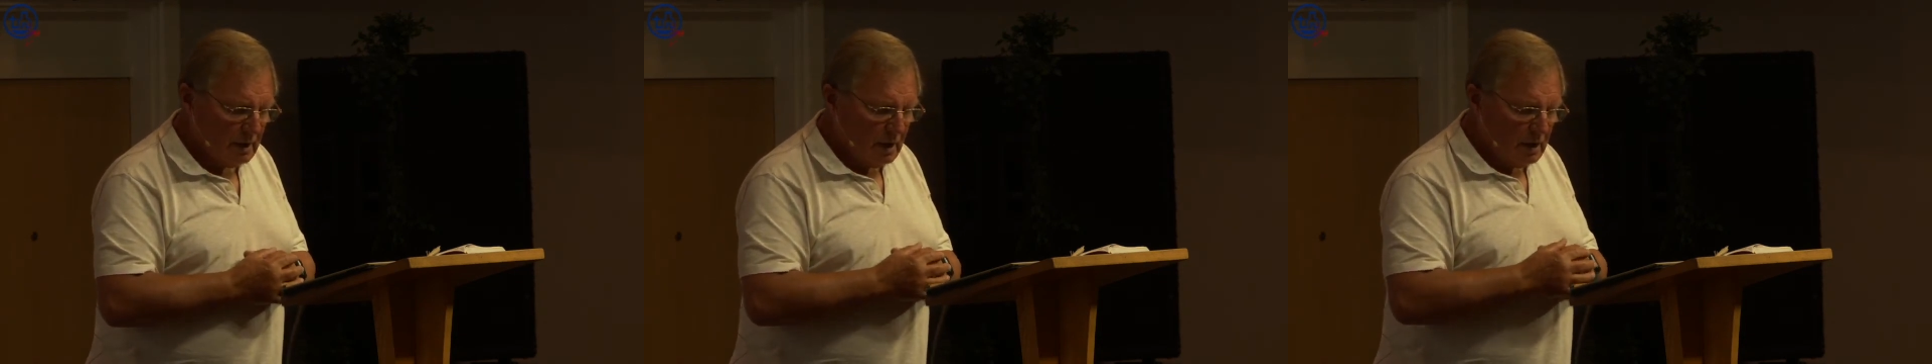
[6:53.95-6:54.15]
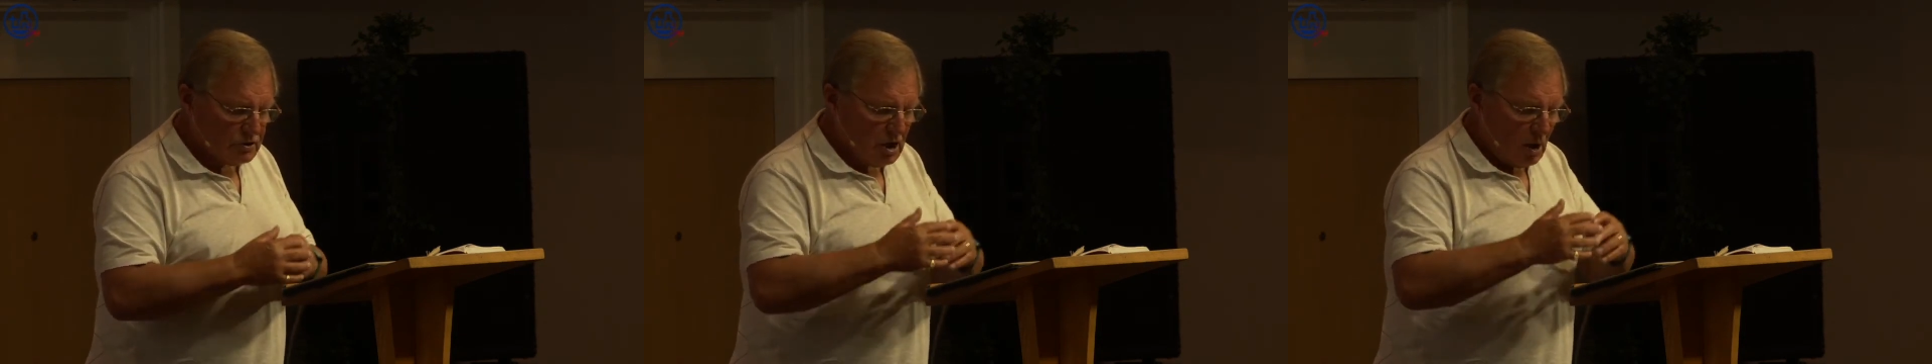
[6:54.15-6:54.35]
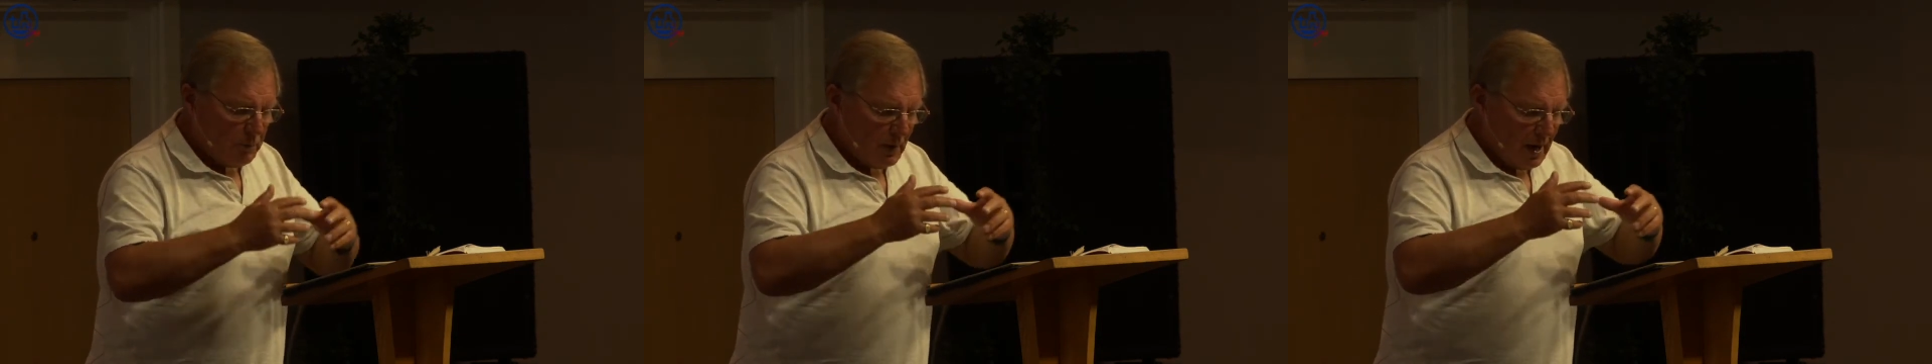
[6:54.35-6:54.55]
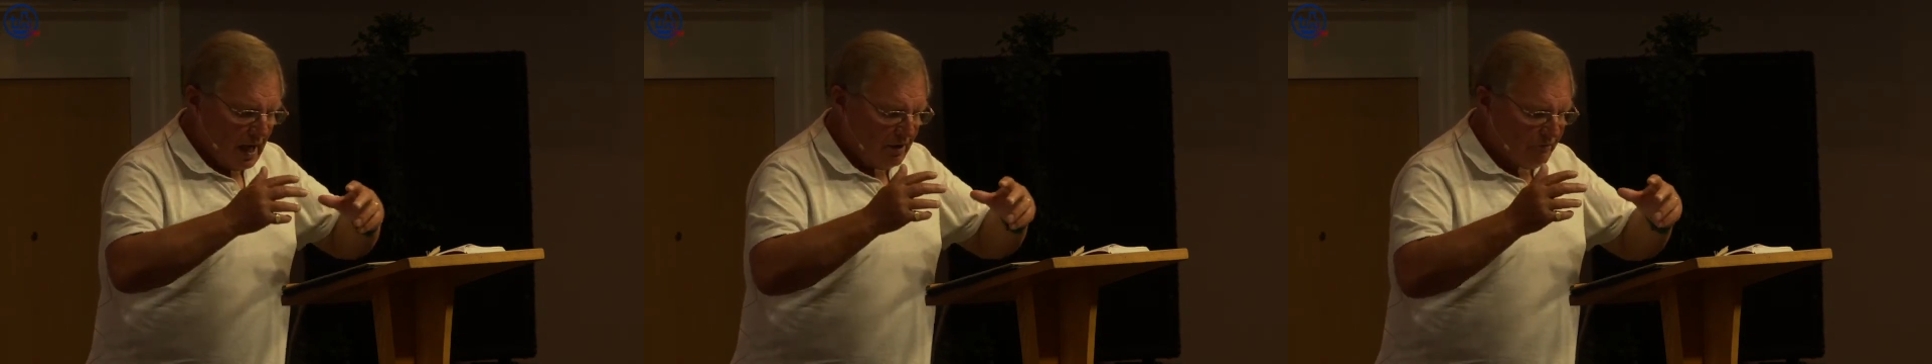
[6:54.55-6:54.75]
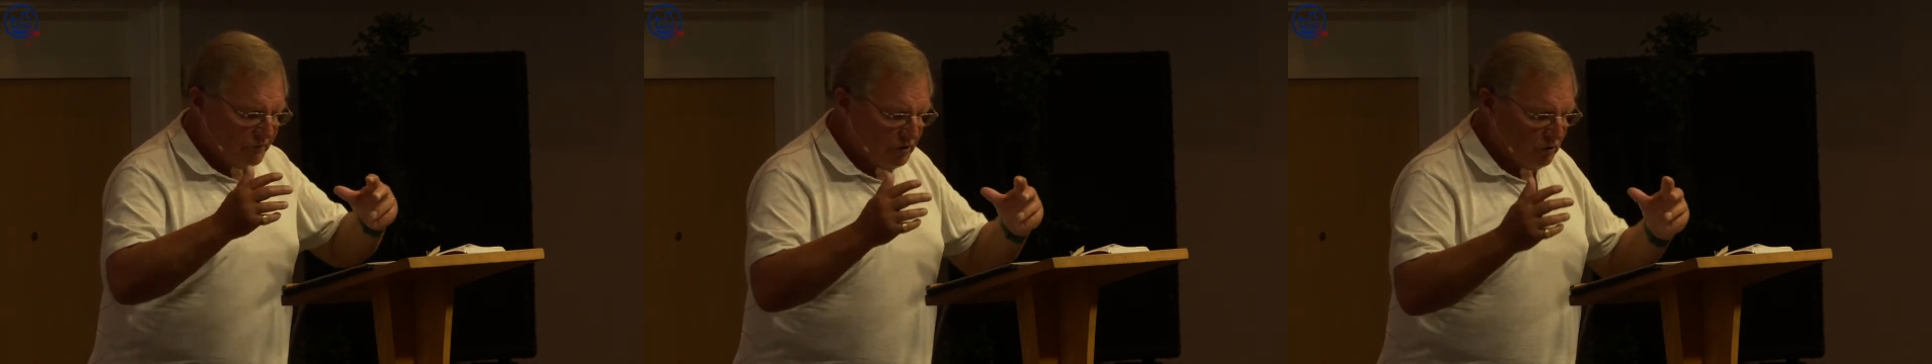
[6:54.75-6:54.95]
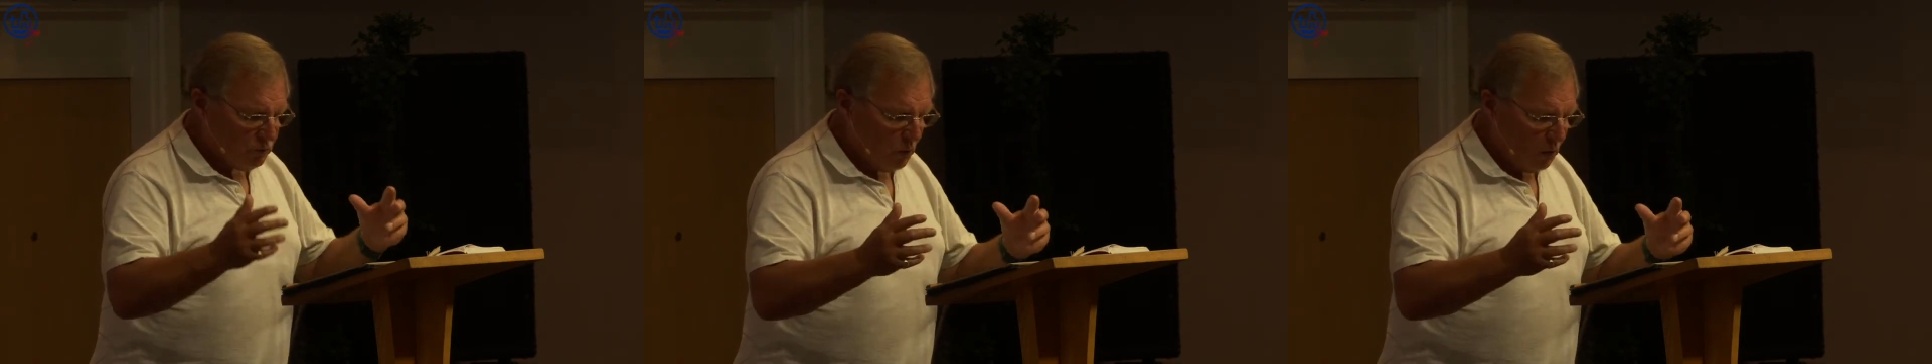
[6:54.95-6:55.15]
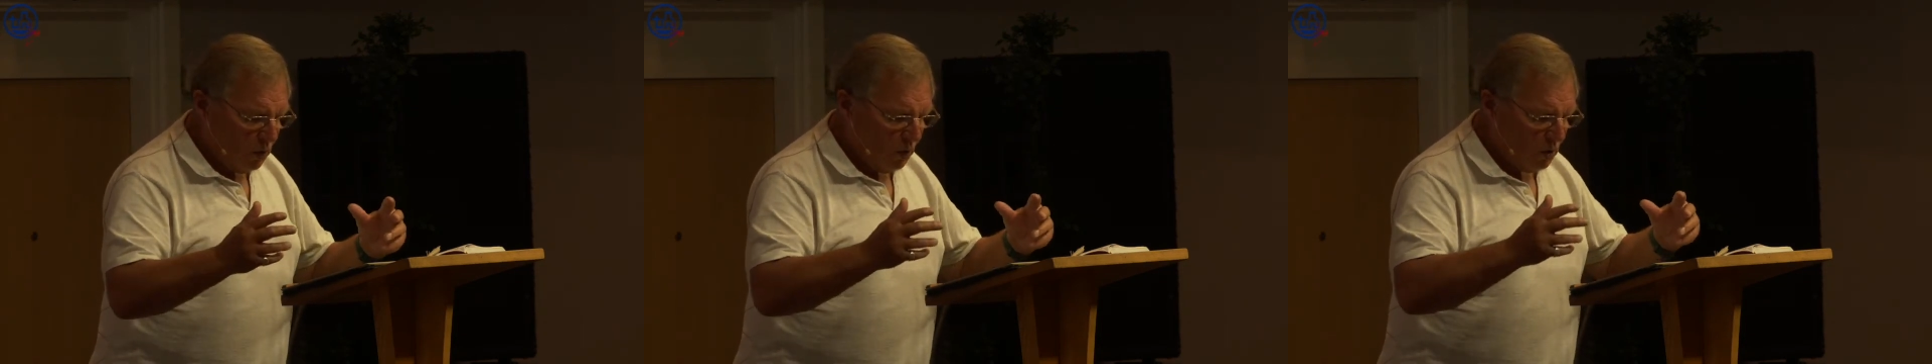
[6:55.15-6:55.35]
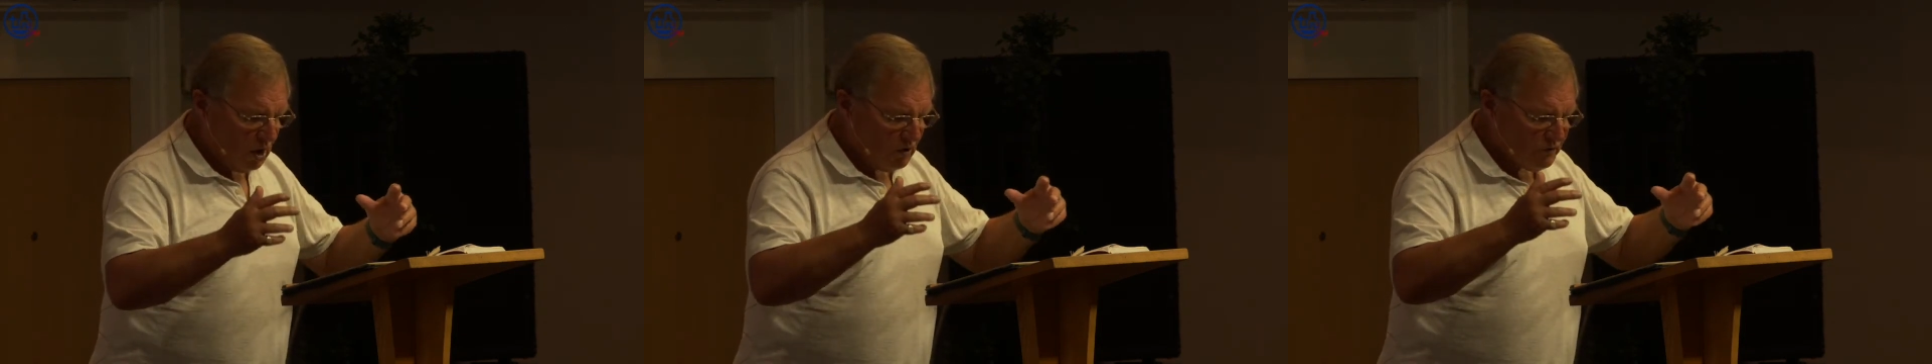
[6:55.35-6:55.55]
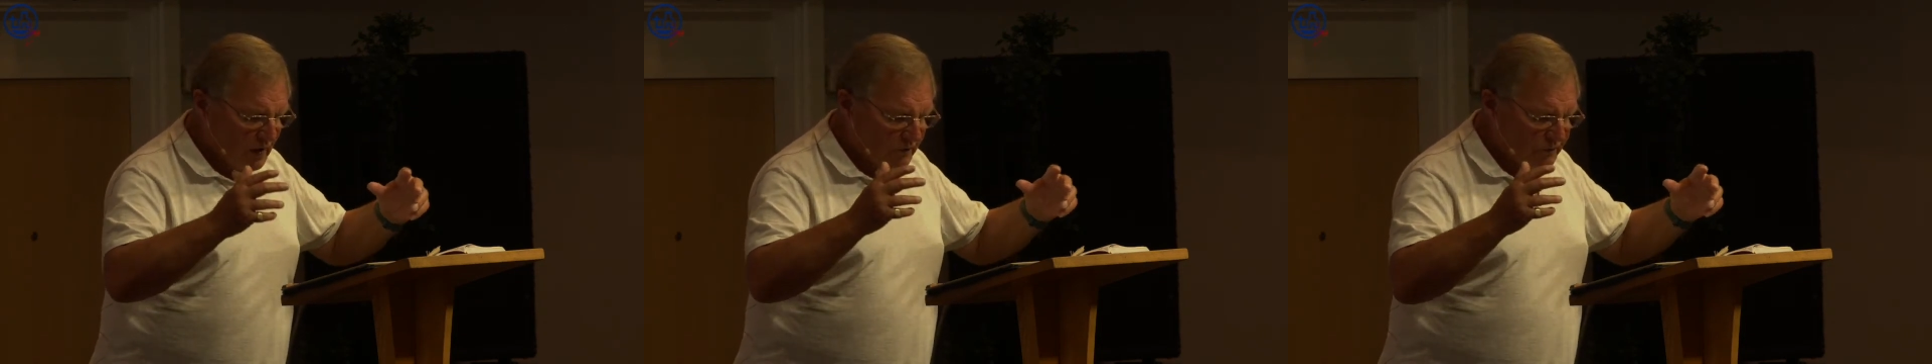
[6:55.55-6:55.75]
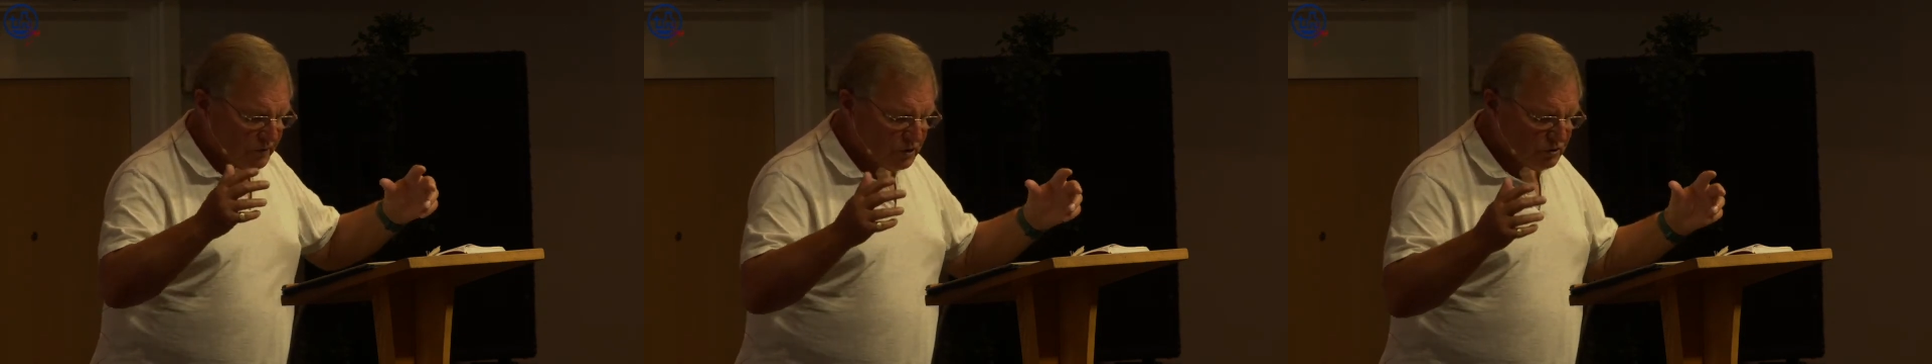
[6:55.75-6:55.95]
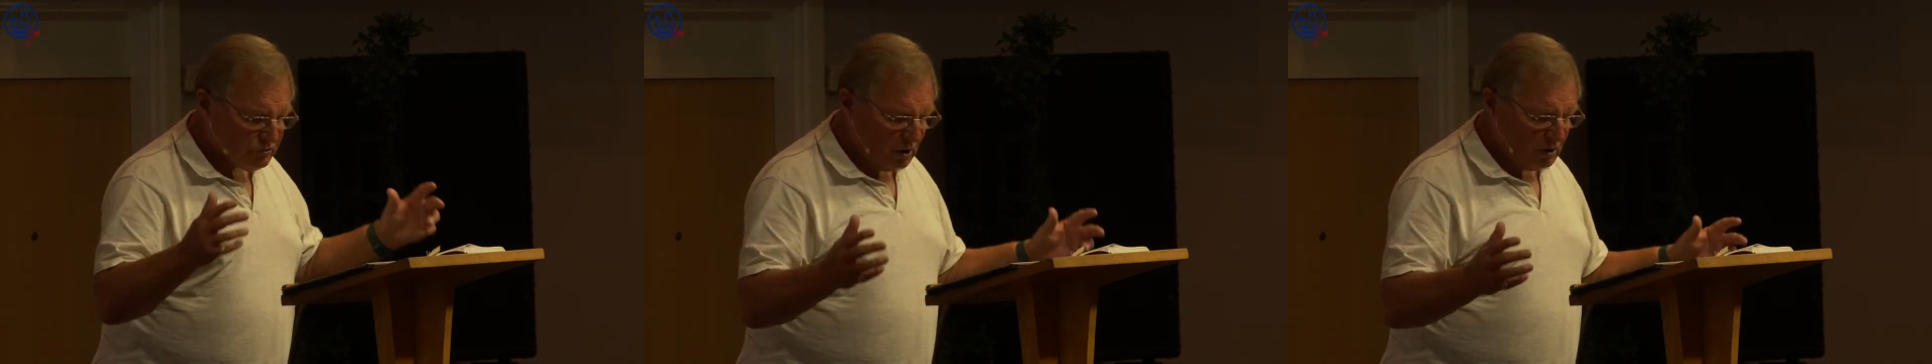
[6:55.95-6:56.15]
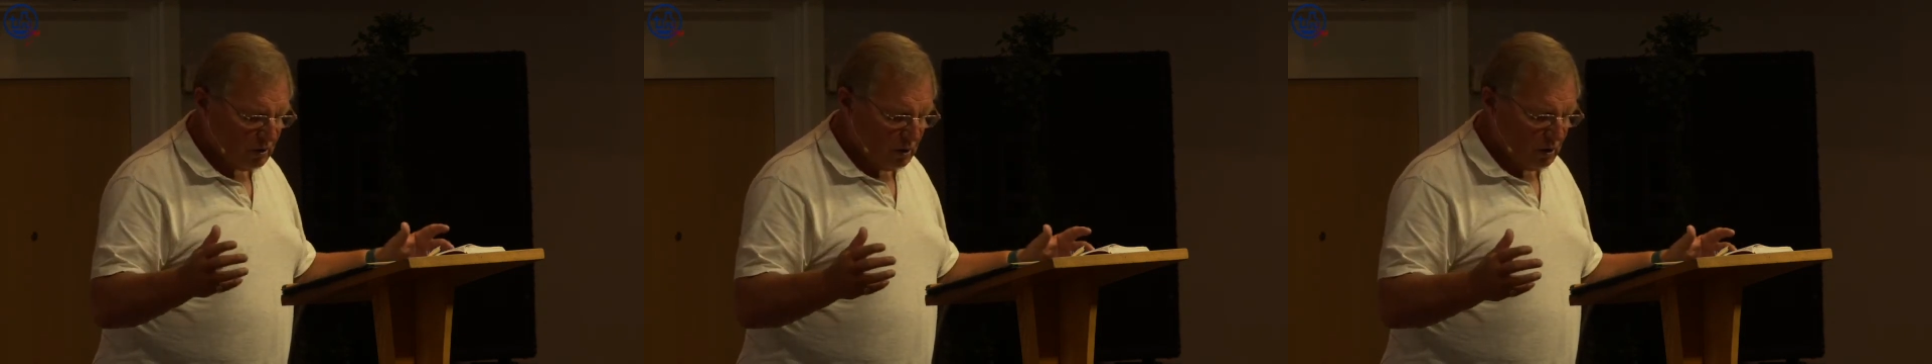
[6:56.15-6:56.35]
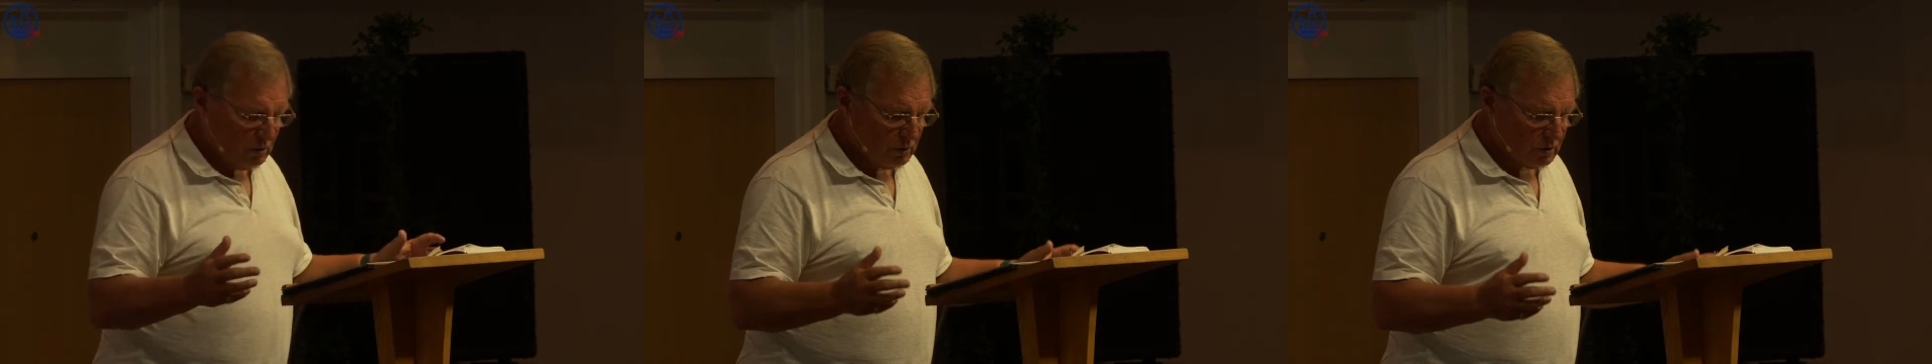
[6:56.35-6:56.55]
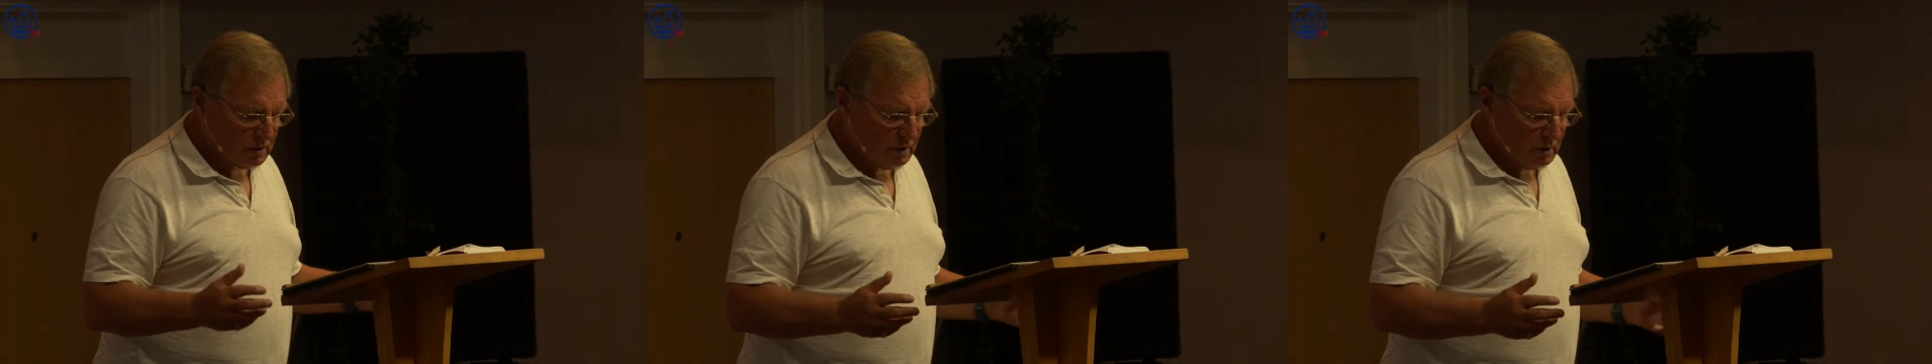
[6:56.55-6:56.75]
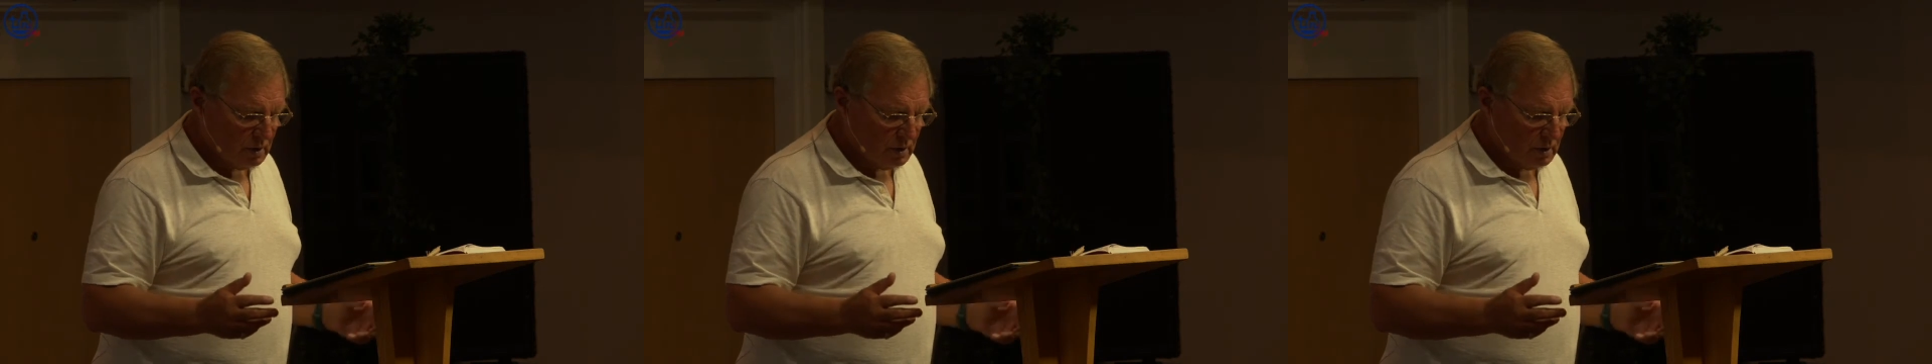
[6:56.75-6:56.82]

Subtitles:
topple every wall of every stronghold,